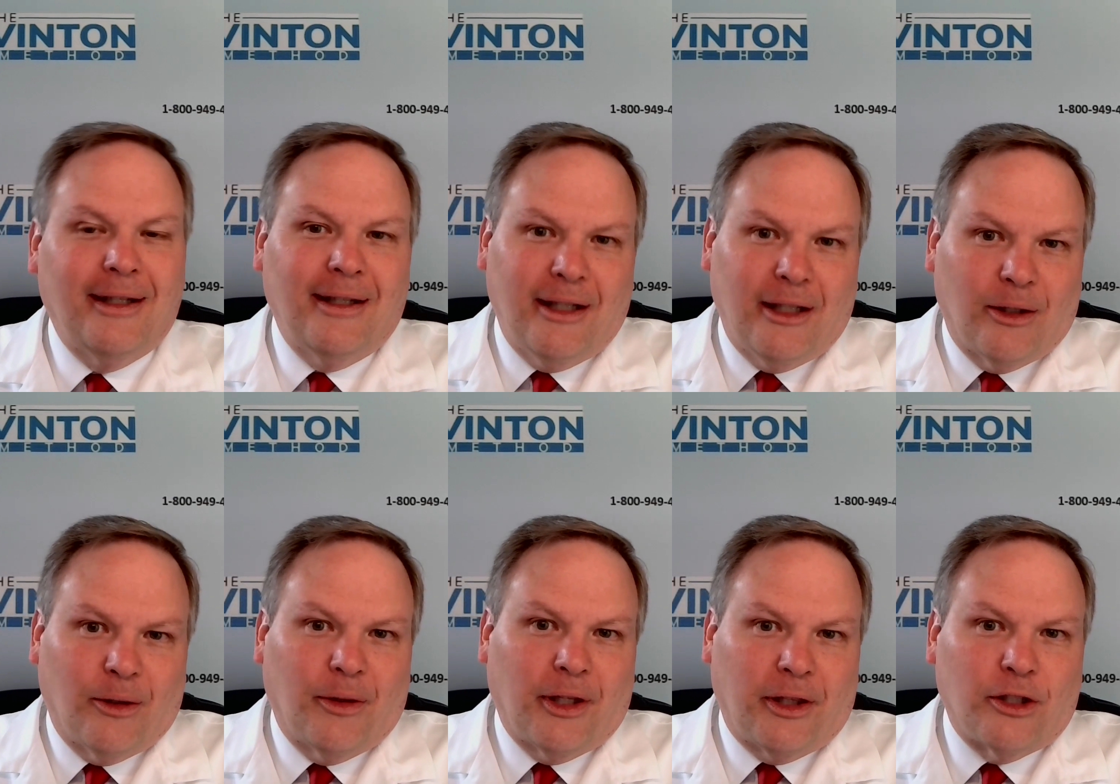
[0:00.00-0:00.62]

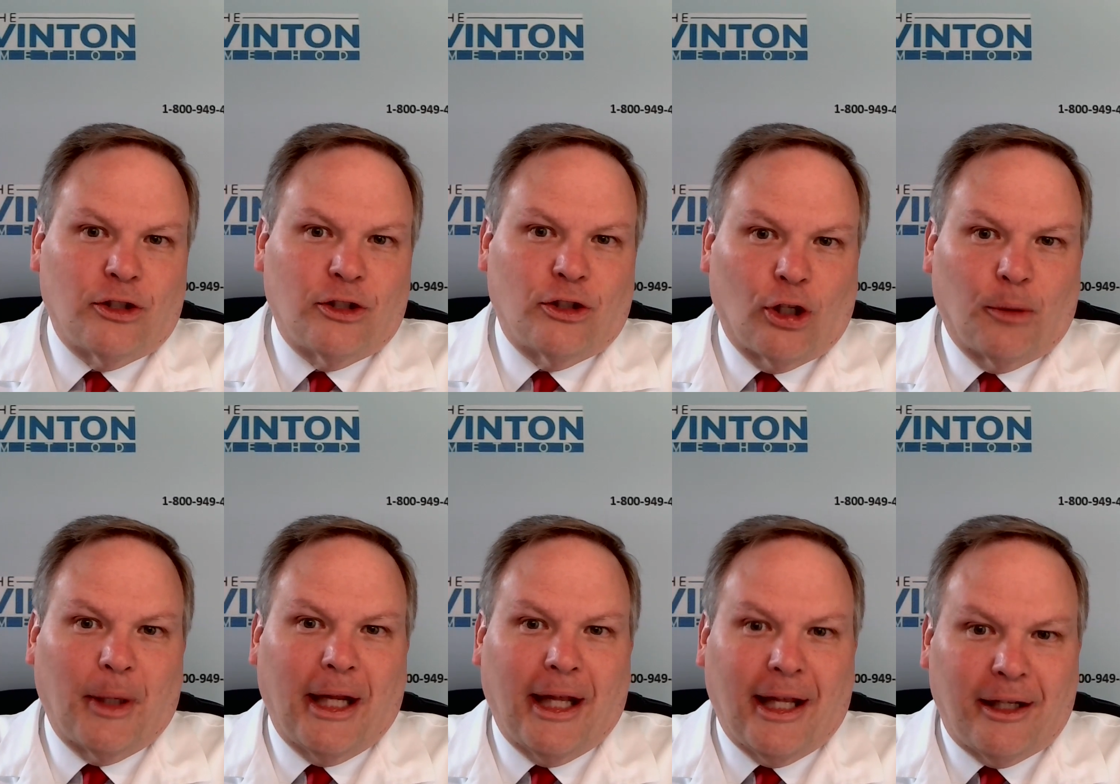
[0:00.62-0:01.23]
that this
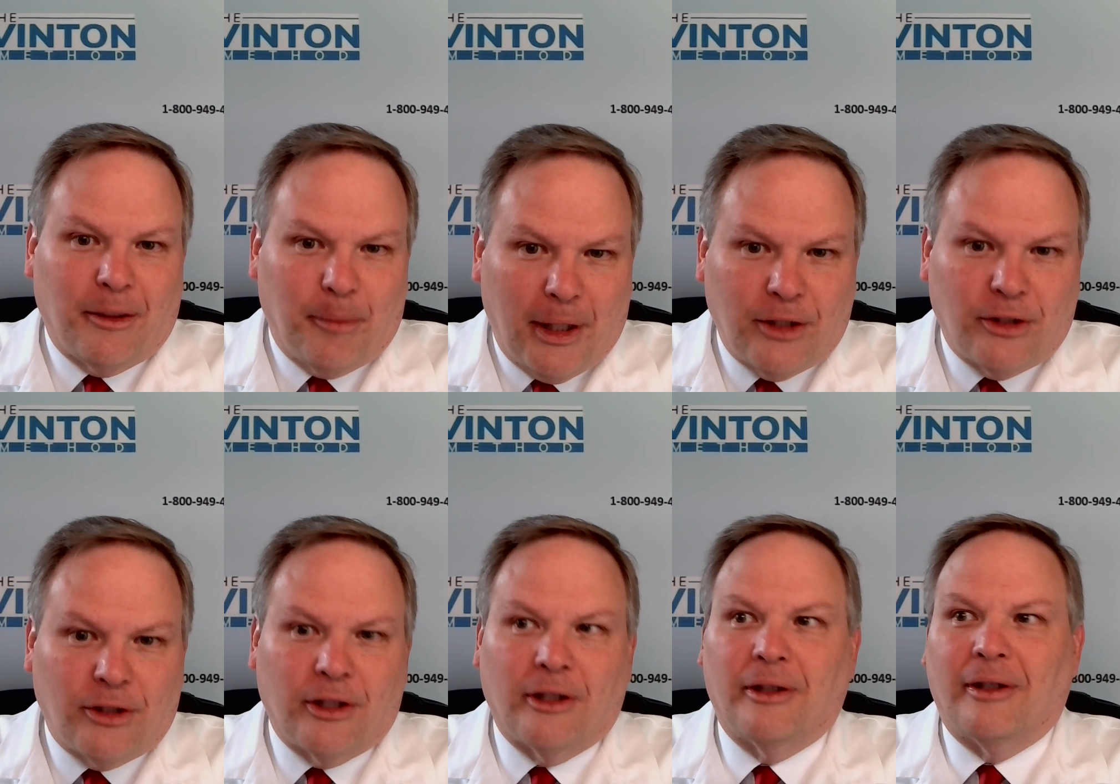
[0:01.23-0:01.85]
gentleman had
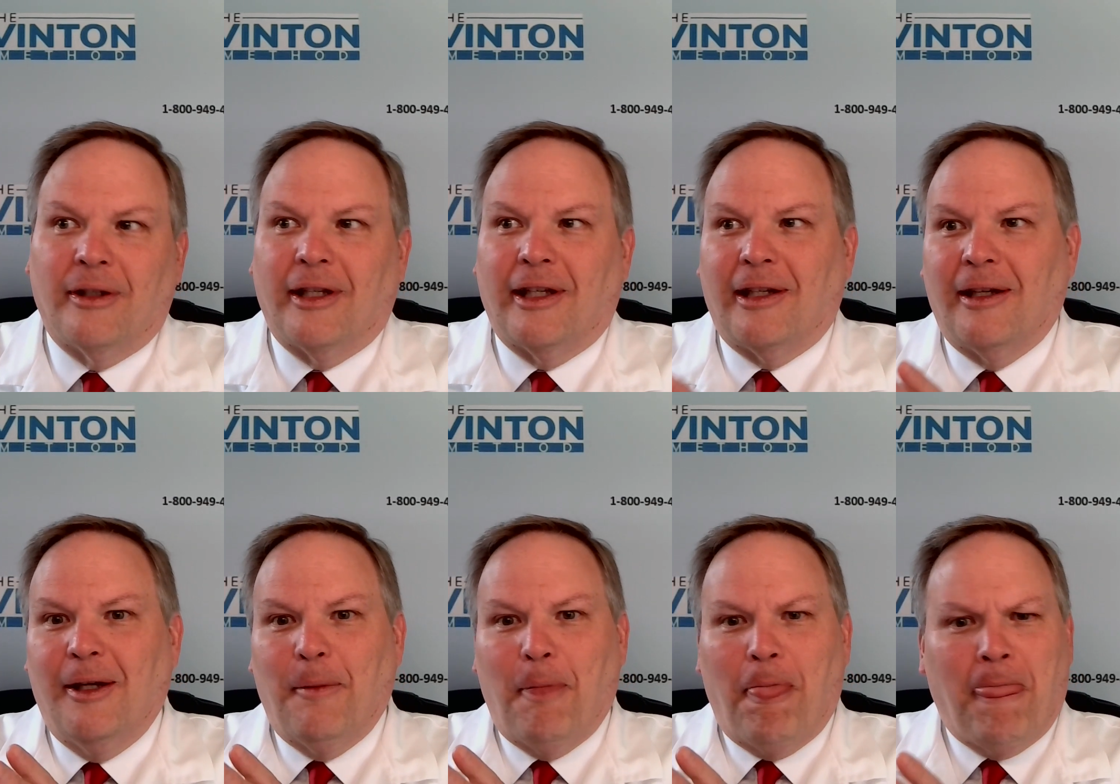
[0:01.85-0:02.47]
dementia and that
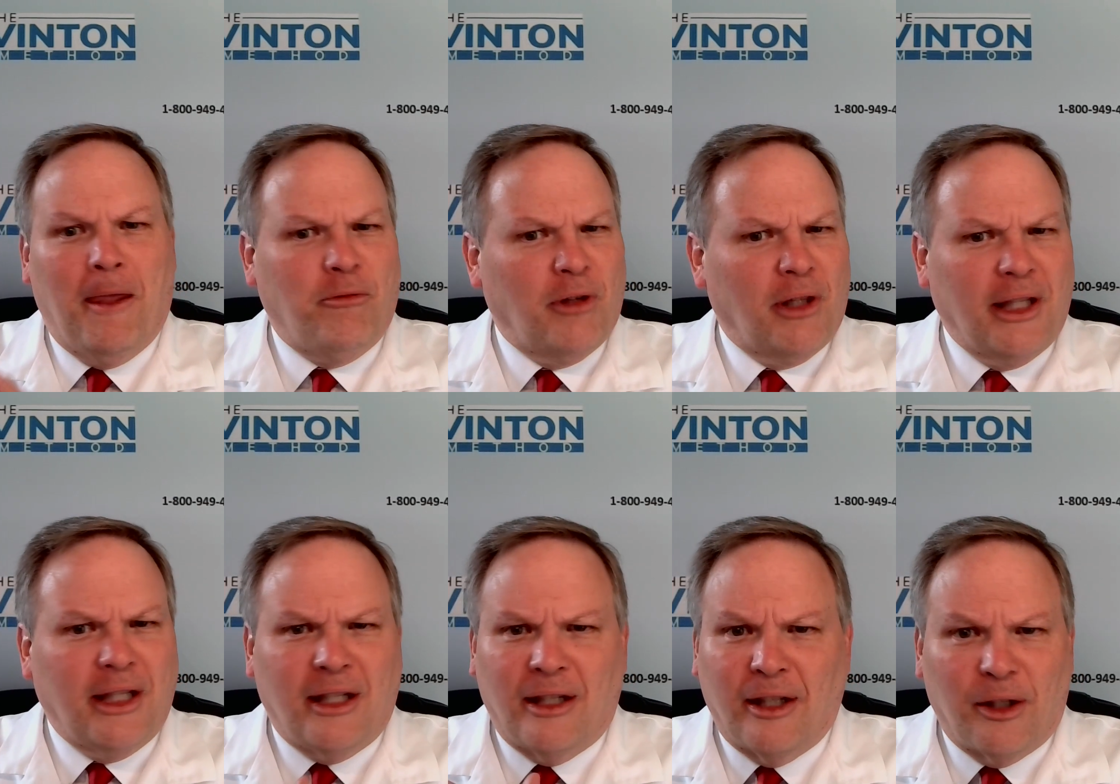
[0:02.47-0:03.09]
he really
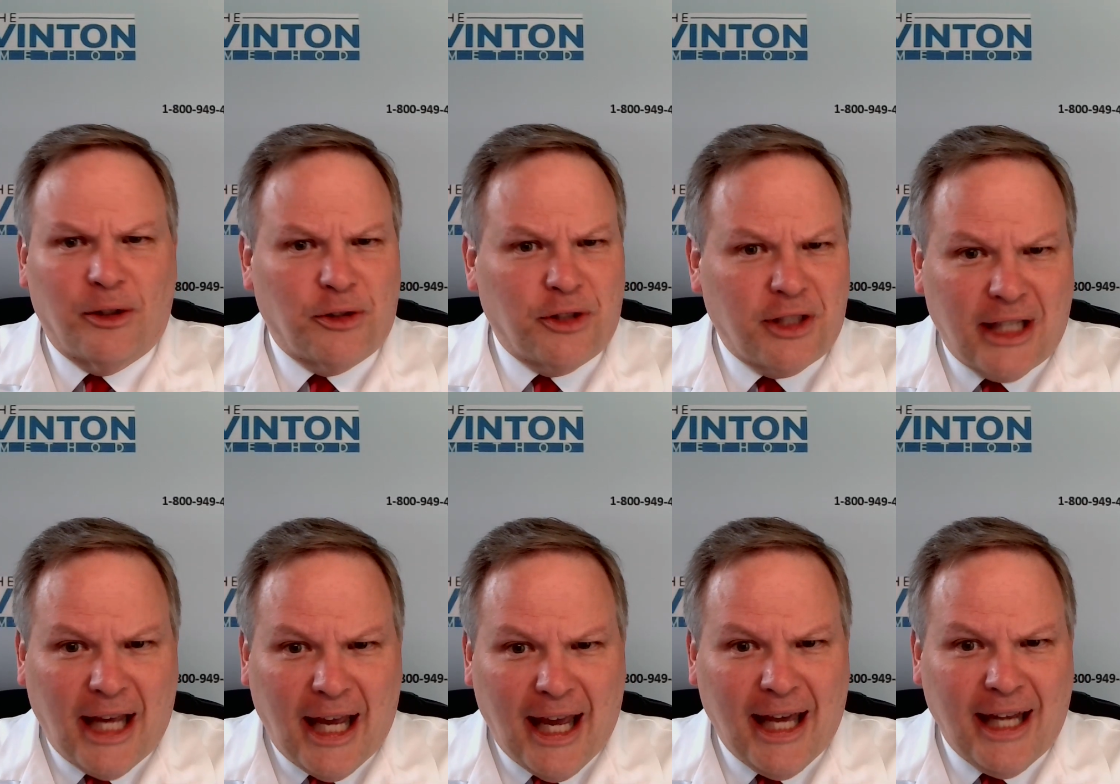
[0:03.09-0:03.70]
didn't
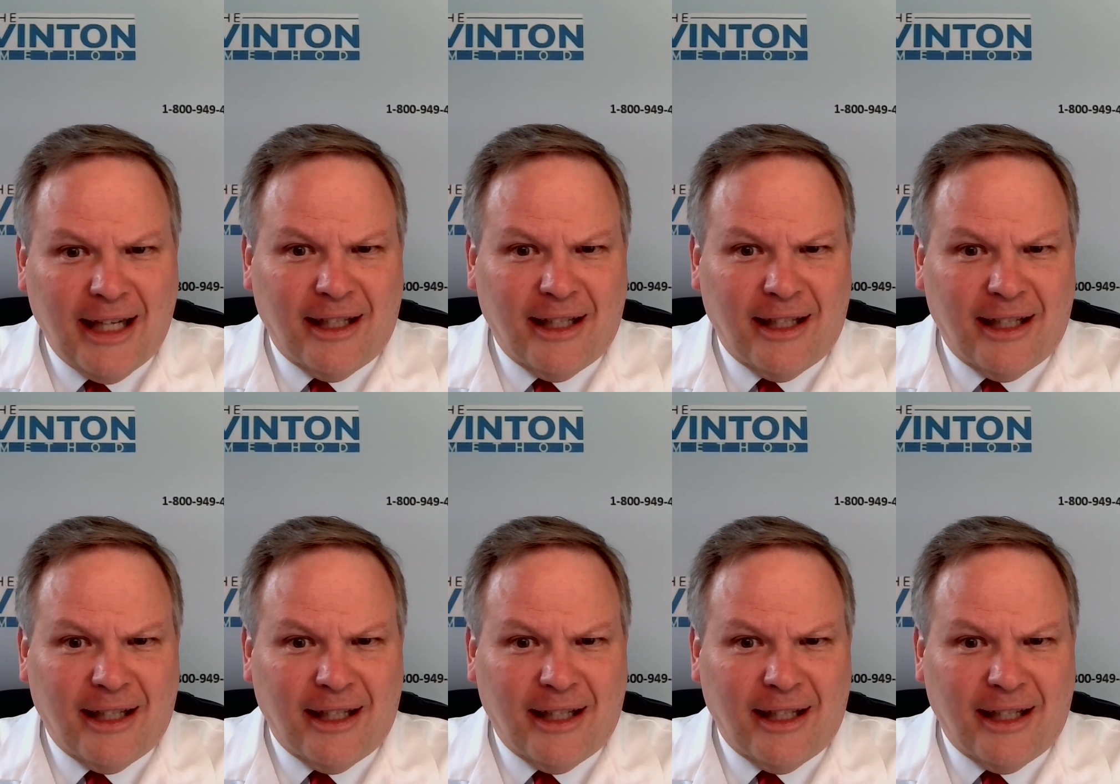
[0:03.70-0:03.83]
understand.